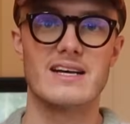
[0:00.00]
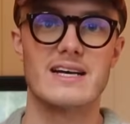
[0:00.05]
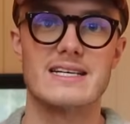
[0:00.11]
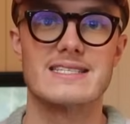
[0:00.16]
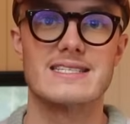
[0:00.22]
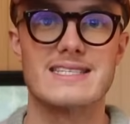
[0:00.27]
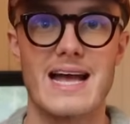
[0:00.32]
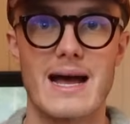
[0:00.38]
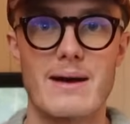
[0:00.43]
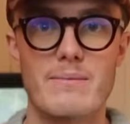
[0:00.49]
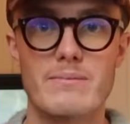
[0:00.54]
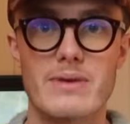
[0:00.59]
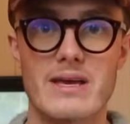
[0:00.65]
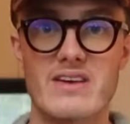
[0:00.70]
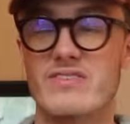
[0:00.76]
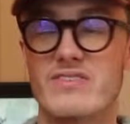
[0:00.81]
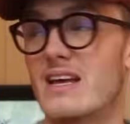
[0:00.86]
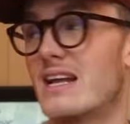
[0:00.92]
a stem, but
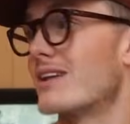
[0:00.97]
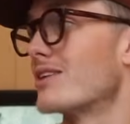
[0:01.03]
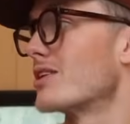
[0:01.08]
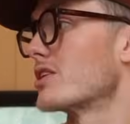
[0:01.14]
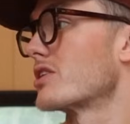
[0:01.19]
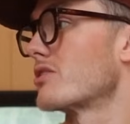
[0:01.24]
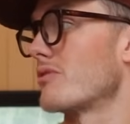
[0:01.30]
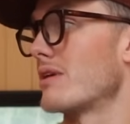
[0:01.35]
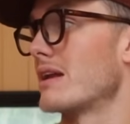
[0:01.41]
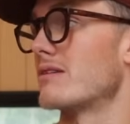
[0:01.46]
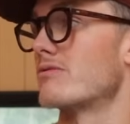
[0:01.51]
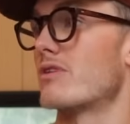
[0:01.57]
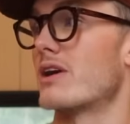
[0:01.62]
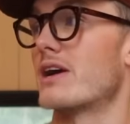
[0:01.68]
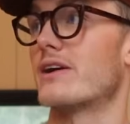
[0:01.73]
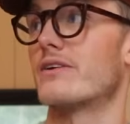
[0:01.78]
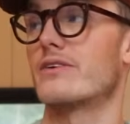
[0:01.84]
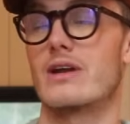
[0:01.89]
if they look really
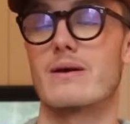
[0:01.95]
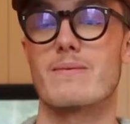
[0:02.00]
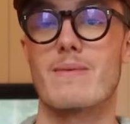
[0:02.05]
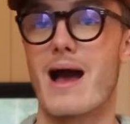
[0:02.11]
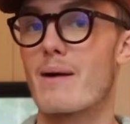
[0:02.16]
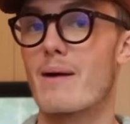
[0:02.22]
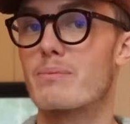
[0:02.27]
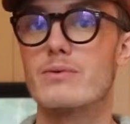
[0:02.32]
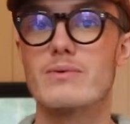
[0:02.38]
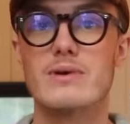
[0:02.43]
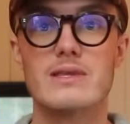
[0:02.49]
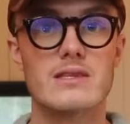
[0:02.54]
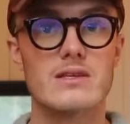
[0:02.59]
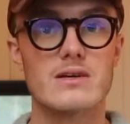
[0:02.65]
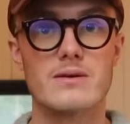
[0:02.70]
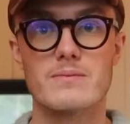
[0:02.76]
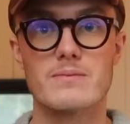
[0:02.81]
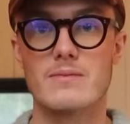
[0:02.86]
real and I'm happy with
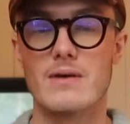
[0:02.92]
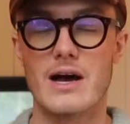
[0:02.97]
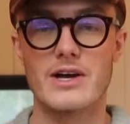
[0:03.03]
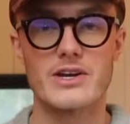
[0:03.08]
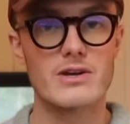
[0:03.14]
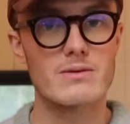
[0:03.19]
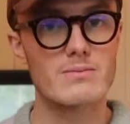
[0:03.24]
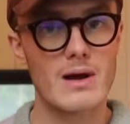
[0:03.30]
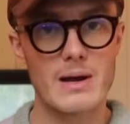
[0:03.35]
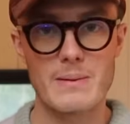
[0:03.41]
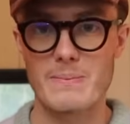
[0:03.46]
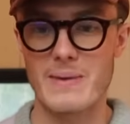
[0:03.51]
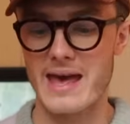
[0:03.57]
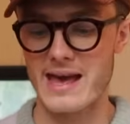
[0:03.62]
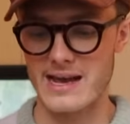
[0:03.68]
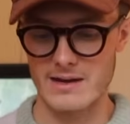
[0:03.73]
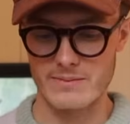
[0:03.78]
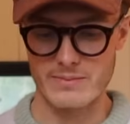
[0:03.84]
them, I don't mind
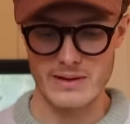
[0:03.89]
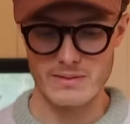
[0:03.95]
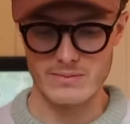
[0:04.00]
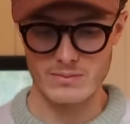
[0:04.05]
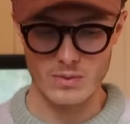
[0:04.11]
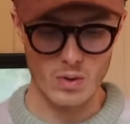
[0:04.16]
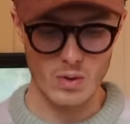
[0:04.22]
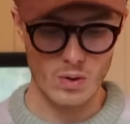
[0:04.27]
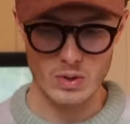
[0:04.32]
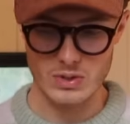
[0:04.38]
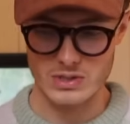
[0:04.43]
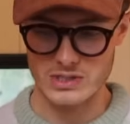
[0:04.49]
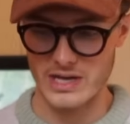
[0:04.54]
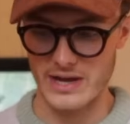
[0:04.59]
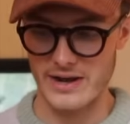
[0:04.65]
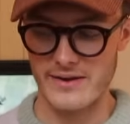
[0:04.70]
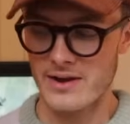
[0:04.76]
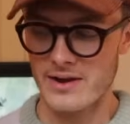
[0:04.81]
paying a bit more.
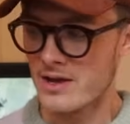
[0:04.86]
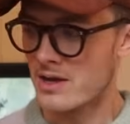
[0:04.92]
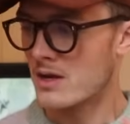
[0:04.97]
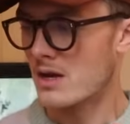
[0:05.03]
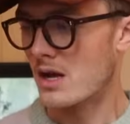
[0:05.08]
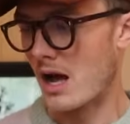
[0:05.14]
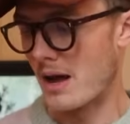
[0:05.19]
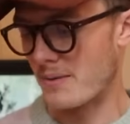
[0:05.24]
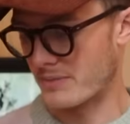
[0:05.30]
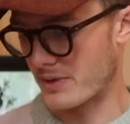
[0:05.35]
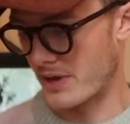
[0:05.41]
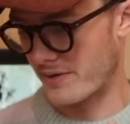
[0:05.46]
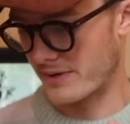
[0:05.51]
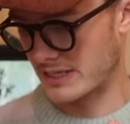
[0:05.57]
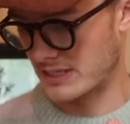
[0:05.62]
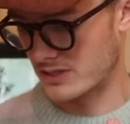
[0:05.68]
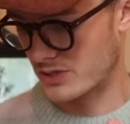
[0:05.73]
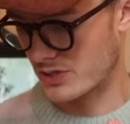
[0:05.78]
So I'm
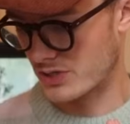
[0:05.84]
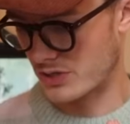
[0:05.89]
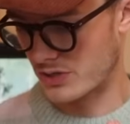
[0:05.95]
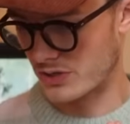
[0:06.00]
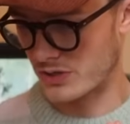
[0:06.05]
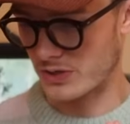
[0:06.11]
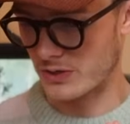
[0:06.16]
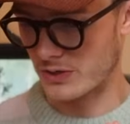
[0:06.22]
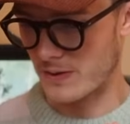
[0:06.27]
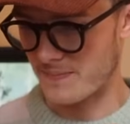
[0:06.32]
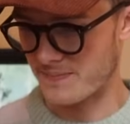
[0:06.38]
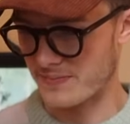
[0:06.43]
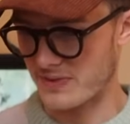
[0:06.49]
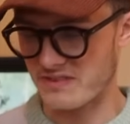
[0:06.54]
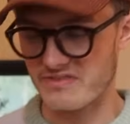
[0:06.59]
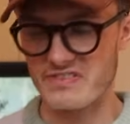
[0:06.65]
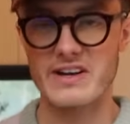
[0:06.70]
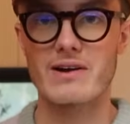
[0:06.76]
going to
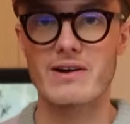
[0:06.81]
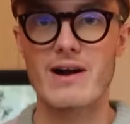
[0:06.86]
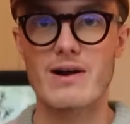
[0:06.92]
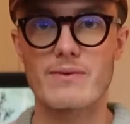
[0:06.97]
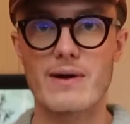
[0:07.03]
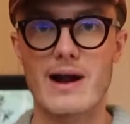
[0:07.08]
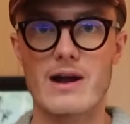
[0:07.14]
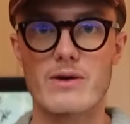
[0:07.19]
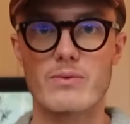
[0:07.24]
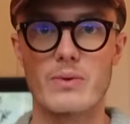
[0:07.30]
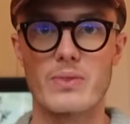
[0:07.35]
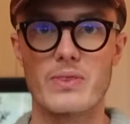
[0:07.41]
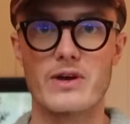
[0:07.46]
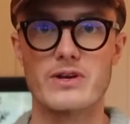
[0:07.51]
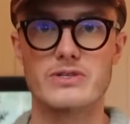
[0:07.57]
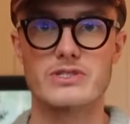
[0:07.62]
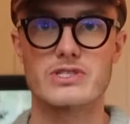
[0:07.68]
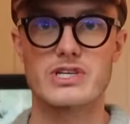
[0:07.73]
figure out where I want
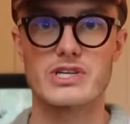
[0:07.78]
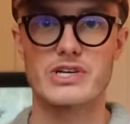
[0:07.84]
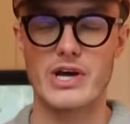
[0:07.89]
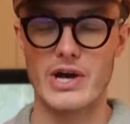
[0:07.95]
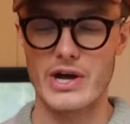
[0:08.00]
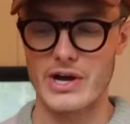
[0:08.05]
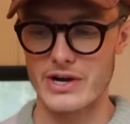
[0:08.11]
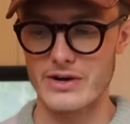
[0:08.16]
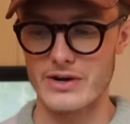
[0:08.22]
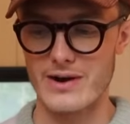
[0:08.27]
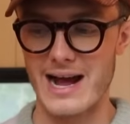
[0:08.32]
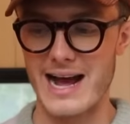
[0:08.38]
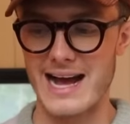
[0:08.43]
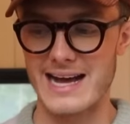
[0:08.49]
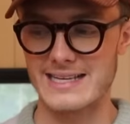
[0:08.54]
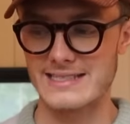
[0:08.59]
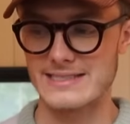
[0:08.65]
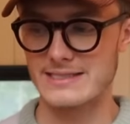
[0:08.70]
those to go,
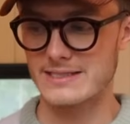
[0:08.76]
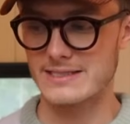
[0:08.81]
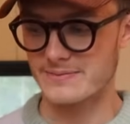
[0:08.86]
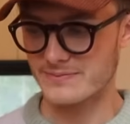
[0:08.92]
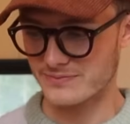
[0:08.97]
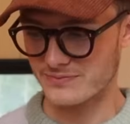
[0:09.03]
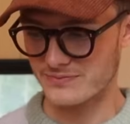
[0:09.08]
and